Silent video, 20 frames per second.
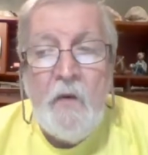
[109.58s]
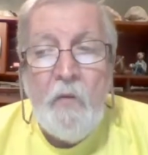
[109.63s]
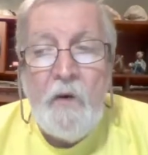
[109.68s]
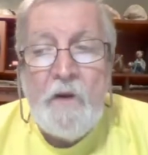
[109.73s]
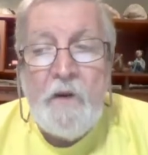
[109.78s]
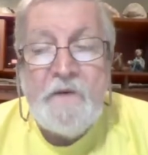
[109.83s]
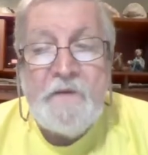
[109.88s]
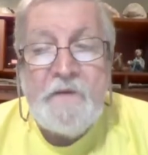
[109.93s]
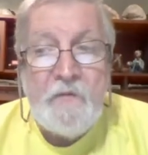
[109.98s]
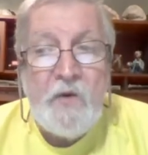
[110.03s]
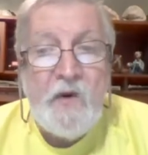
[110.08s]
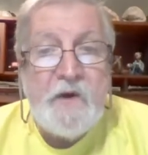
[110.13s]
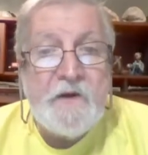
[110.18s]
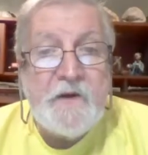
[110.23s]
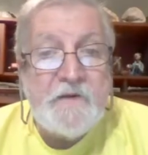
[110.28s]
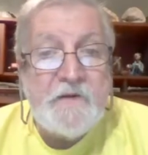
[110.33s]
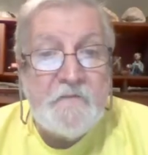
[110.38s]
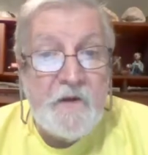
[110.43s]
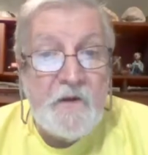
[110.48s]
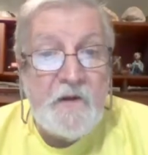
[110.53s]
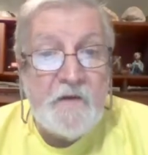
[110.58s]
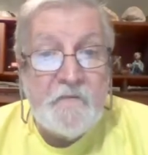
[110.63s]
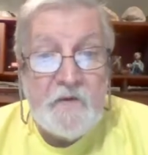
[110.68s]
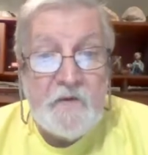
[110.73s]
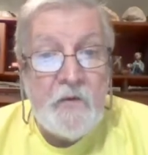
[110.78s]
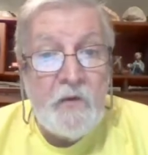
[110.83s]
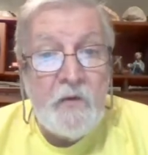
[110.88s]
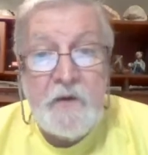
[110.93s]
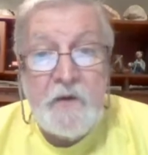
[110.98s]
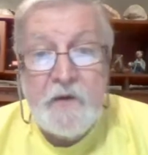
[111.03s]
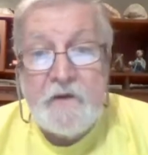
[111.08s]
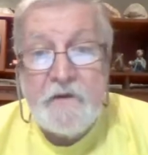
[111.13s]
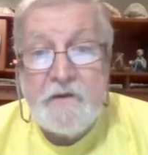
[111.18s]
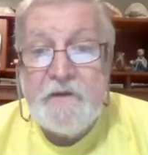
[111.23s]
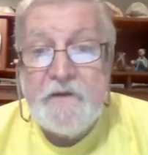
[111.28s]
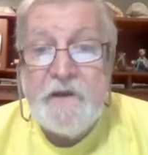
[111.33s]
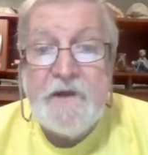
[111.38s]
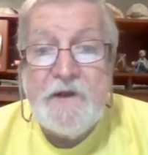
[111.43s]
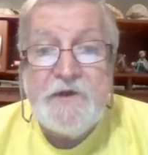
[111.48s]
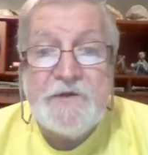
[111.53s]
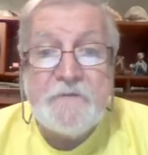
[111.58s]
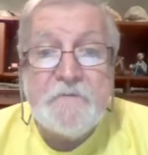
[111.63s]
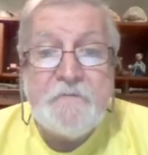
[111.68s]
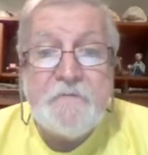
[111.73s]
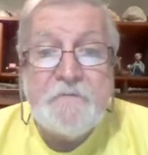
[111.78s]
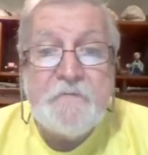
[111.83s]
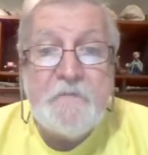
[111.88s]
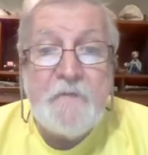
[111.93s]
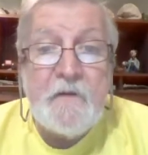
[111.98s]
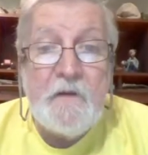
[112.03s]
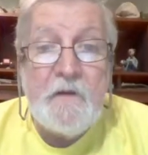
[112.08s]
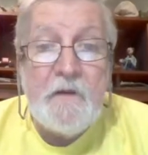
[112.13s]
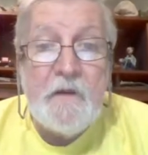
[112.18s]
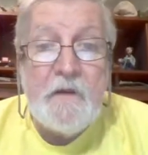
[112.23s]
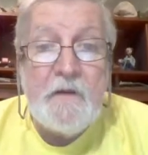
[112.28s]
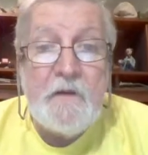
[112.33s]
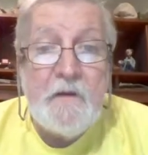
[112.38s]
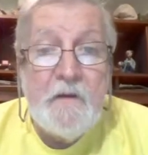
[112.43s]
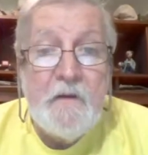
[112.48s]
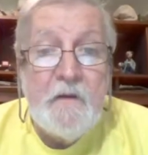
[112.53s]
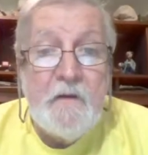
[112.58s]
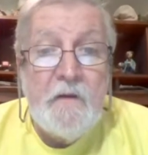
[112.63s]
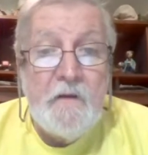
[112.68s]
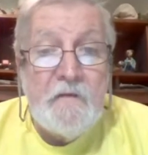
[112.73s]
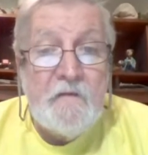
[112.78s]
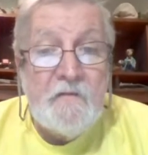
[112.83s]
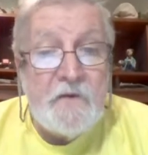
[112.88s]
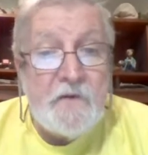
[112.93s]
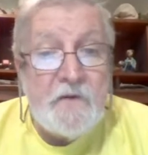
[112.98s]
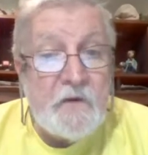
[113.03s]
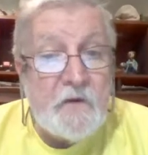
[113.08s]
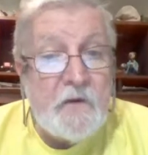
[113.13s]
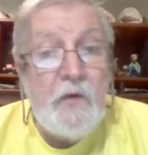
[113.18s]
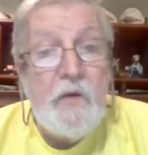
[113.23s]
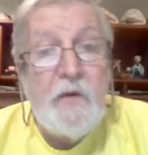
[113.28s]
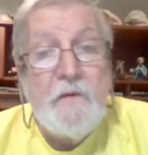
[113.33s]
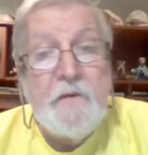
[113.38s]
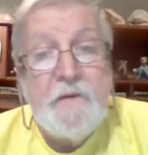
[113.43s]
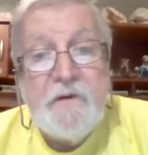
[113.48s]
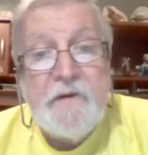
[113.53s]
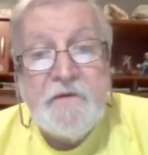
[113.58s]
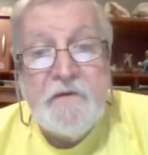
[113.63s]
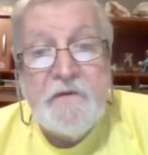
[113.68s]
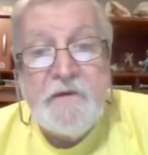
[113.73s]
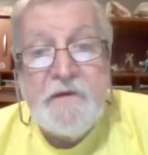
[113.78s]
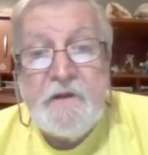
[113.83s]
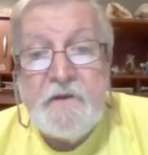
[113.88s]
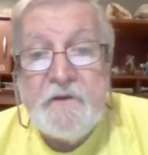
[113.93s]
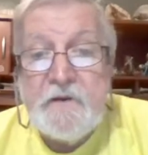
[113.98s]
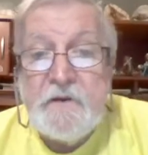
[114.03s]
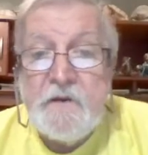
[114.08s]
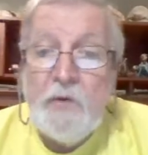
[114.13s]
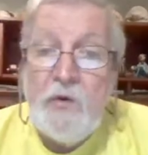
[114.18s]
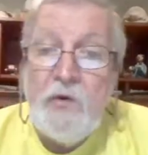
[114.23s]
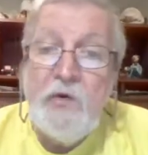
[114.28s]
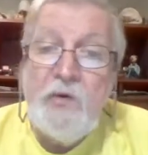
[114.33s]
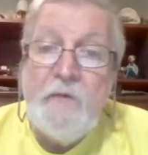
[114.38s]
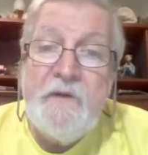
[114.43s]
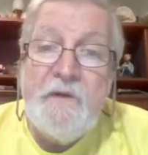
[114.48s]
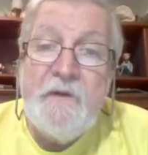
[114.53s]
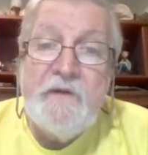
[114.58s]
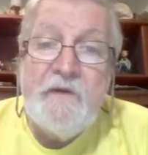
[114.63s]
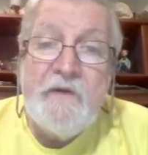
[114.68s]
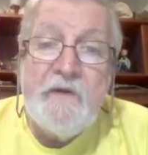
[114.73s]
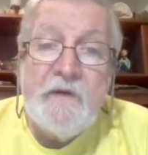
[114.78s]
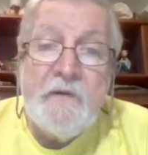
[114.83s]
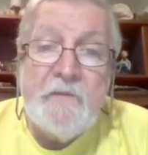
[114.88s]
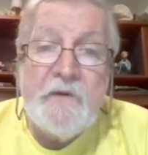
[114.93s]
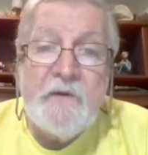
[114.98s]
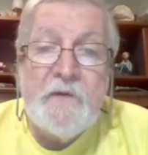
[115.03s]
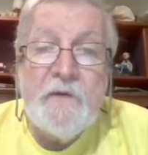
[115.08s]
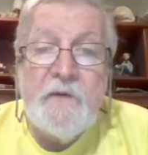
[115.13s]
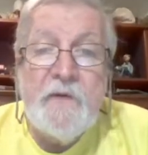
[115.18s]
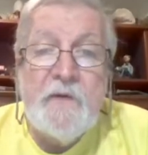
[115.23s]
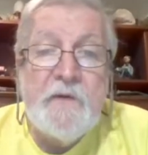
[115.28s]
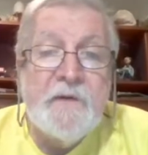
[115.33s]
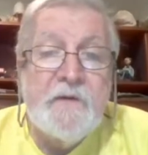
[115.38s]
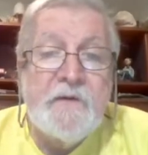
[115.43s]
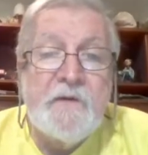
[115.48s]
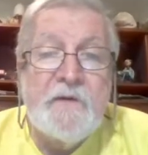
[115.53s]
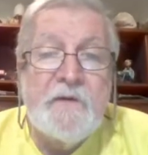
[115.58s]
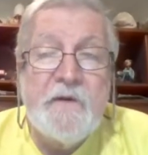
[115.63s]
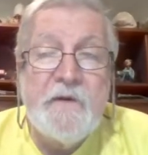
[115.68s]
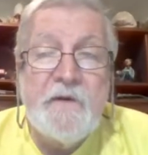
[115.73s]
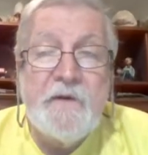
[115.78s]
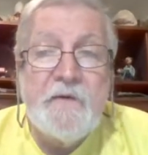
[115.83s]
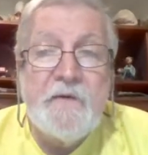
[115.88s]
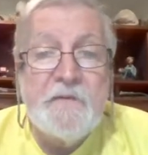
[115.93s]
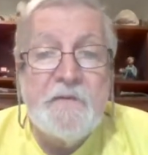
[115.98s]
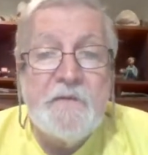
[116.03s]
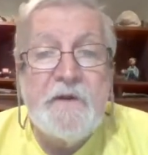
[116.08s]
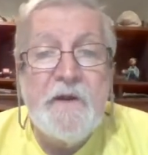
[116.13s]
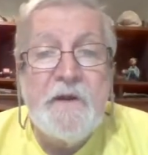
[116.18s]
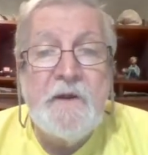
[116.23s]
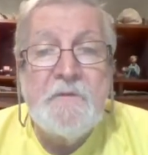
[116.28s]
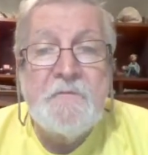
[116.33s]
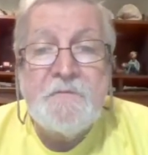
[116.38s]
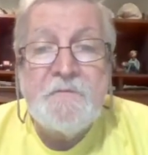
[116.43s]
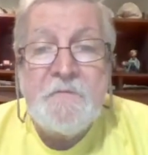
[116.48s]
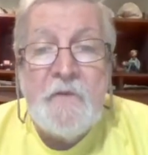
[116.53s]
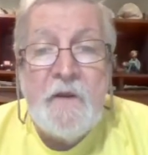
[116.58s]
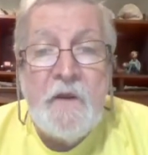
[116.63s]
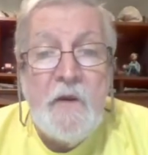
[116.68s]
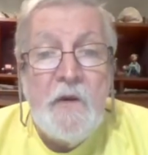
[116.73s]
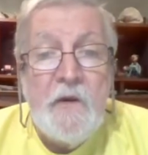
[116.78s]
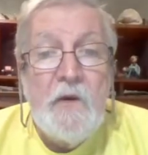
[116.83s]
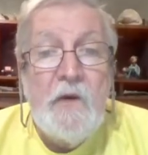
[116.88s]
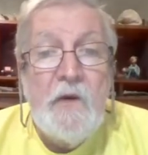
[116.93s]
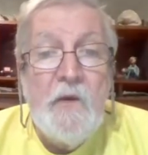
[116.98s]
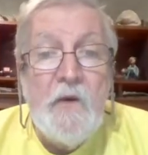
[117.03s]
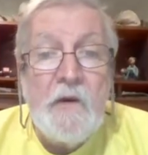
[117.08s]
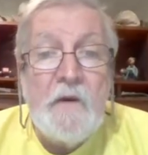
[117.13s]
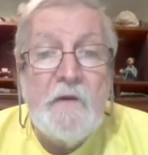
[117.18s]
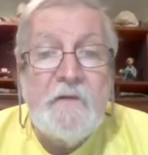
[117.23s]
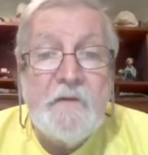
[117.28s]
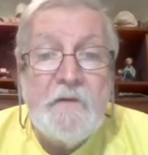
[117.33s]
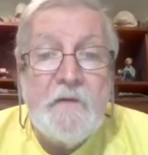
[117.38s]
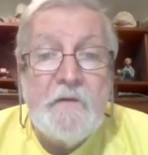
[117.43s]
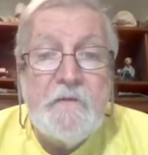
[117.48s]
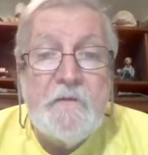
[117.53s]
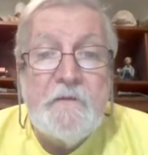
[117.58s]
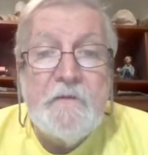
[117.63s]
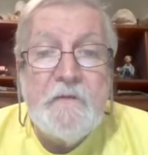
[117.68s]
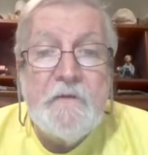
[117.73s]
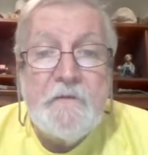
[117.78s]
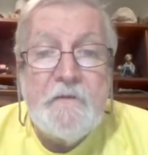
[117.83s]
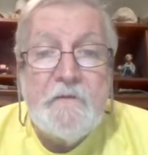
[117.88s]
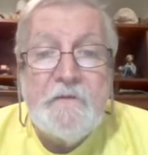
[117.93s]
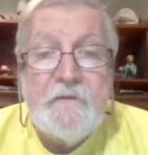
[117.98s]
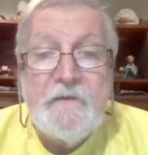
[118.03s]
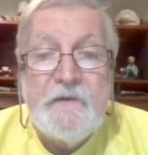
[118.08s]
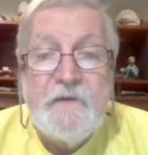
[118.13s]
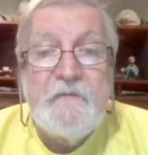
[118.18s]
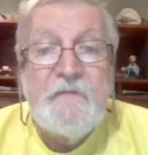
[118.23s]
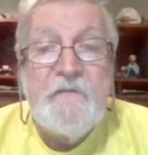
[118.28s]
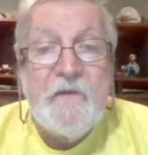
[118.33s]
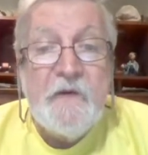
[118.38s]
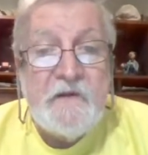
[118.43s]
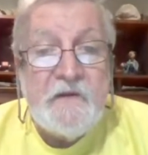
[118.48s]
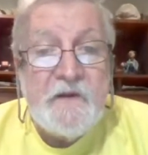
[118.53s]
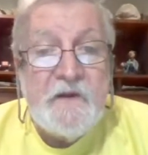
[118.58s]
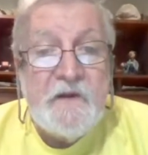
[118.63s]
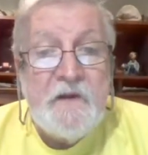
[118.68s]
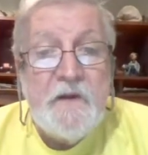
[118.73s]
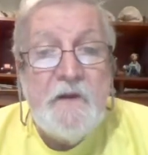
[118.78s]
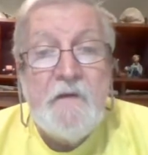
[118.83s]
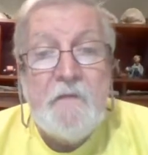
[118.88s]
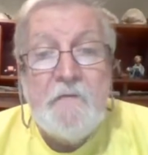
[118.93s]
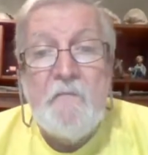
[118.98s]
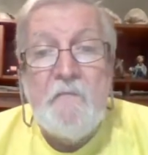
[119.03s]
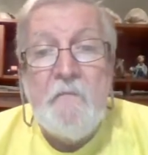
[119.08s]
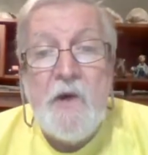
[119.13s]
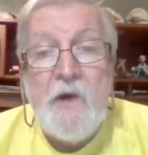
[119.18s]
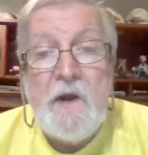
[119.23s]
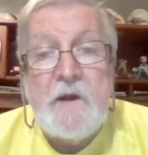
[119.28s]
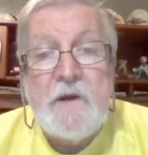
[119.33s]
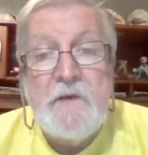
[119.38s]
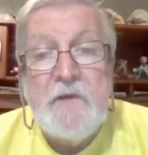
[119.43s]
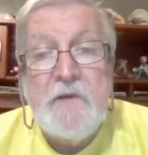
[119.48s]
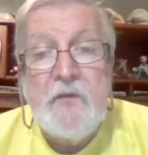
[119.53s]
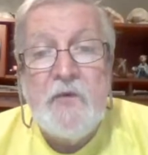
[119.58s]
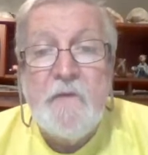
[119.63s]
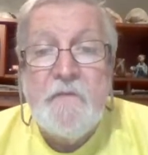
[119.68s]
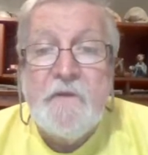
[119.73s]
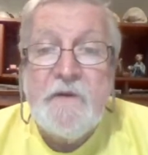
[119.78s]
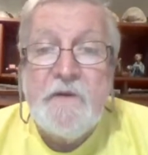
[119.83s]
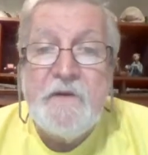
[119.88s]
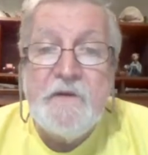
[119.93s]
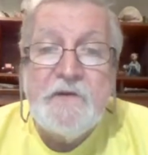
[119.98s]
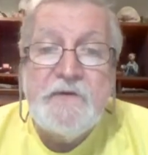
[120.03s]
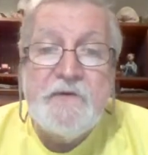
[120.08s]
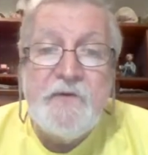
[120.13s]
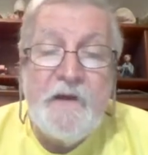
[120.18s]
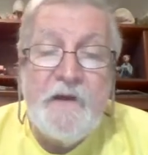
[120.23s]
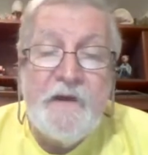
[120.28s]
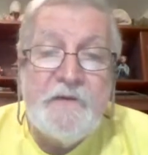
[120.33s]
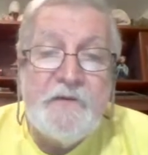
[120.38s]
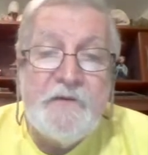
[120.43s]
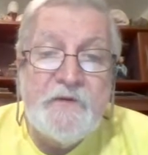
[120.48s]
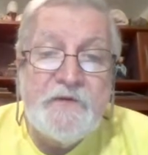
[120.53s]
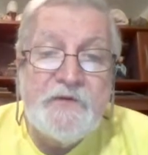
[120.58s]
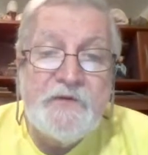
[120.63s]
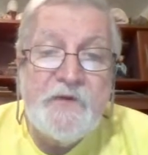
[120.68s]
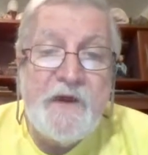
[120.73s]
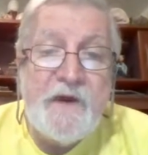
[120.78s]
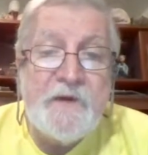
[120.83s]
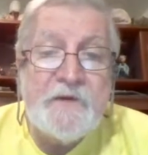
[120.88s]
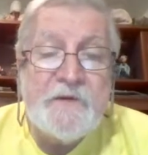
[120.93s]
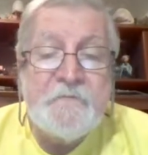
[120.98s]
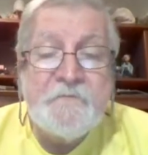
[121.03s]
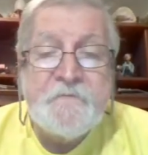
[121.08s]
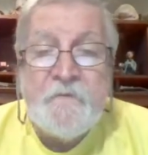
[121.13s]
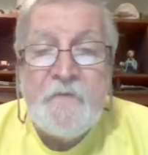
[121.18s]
One is a marketing plan for the whole organization, like for your whole nature center, your whole museum, your whole historic site. Who are the diversity of market groups you're trying to attract?